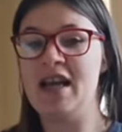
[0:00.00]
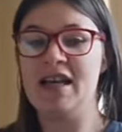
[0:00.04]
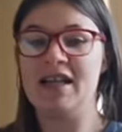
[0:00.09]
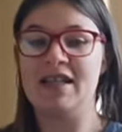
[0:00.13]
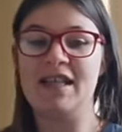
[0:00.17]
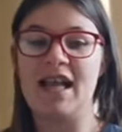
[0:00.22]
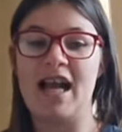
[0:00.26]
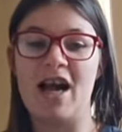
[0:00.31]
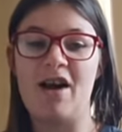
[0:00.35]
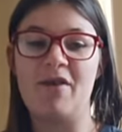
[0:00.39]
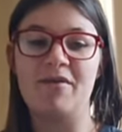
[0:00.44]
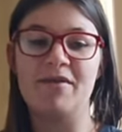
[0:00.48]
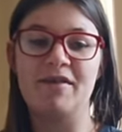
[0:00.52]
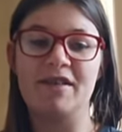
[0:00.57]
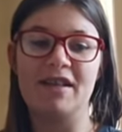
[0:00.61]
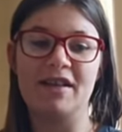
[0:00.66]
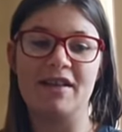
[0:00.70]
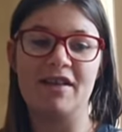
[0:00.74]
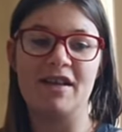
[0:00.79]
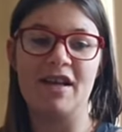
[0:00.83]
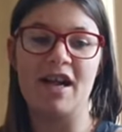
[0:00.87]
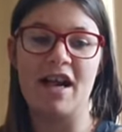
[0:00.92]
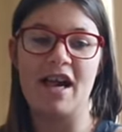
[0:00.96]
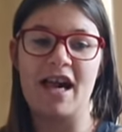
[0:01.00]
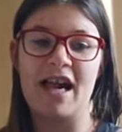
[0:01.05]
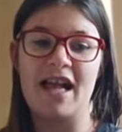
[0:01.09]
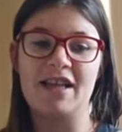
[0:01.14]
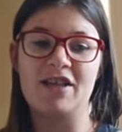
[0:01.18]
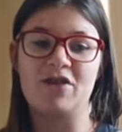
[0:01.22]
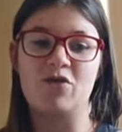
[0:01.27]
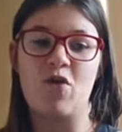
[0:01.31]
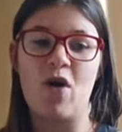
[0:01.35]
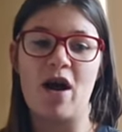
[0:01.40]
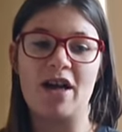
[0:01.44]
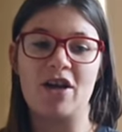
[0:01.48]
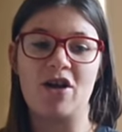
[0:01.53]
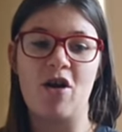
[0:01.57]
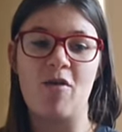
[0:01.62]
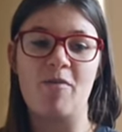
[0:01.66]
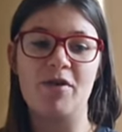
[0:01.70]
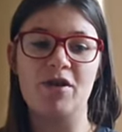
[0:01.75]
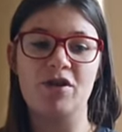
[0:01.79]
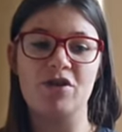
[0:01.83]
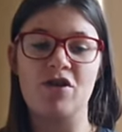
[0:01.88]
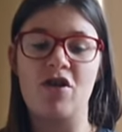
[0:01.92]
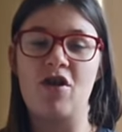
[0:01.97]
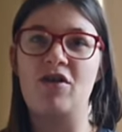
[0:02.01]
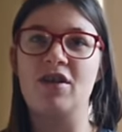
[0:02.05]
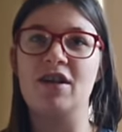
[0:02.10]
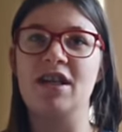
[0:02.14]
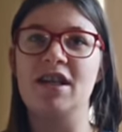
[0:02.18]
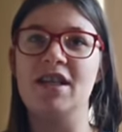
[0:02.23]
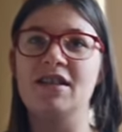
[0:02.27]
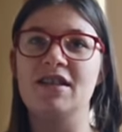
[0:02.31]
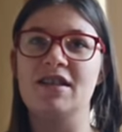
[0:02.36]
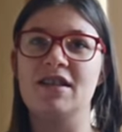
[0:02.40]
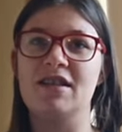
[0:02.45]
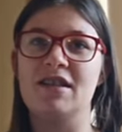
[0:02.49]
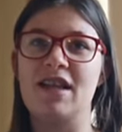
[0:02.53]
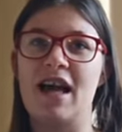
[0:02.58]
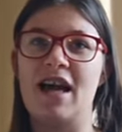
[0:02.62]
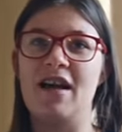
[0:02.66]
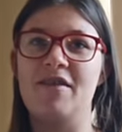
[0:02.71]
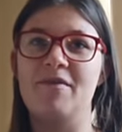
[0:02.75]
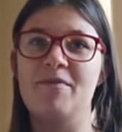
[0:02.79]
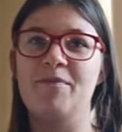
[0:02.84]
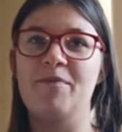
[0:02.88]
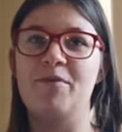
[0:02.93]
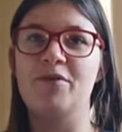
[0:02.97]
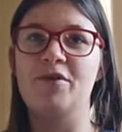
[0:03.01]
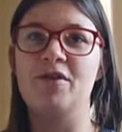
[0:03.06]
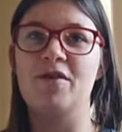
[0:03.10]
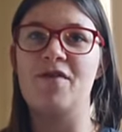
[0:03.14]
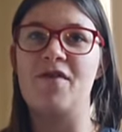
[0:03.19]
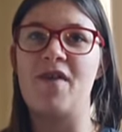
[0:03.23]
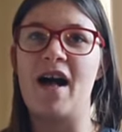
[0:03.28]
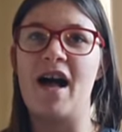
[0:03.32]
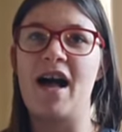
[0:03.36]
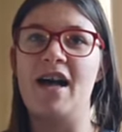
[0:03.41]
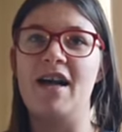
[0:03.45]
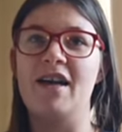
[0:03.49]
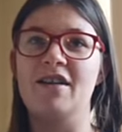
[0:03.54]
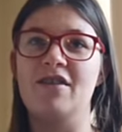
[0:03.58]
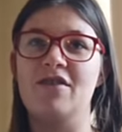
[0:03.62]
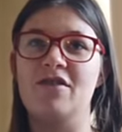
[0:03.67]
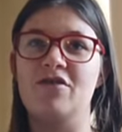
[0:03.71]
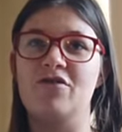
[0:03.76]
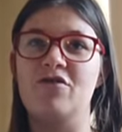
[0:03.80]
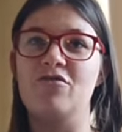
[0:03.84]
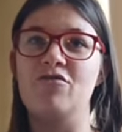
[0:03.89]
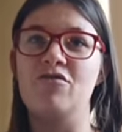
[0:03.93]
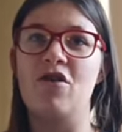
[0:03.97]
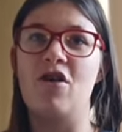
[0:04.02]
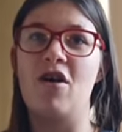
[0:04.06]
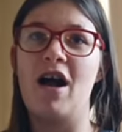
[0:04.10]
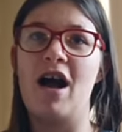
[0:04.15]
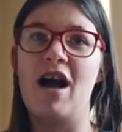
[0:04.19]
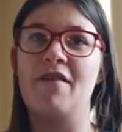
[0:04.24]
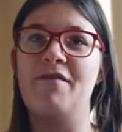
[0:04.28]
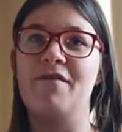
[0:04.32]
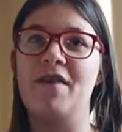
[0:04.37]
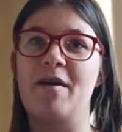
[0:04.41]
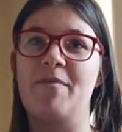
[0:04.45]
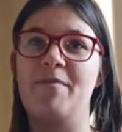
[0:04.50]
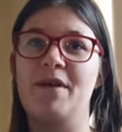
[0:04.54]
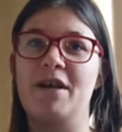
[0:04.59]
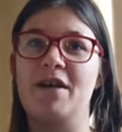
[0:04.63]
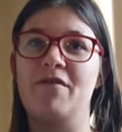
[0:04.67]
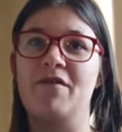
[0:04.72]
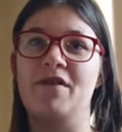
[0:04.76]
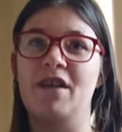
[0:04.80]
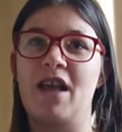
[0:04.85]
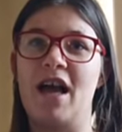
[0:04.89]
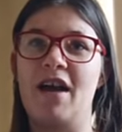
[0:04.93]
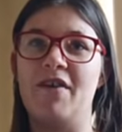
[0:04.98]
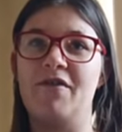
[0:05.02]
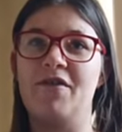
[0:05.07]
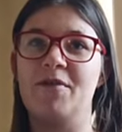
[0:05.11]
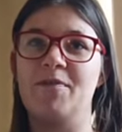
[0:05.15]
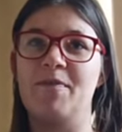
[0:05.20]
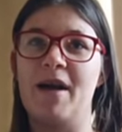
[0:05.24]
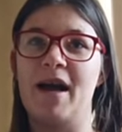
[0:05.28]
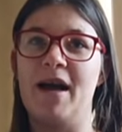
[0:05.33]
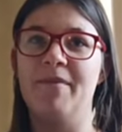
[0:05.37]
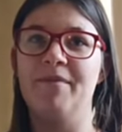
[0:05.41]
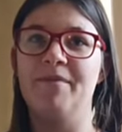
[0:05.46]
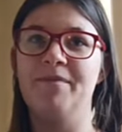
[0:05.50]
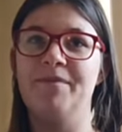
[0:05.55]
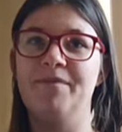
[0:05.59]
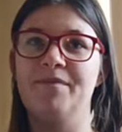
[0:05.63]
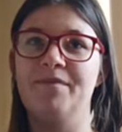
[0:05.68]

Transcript: Now, it's quite common knowledge that butterflies do not have that big of a lifespan.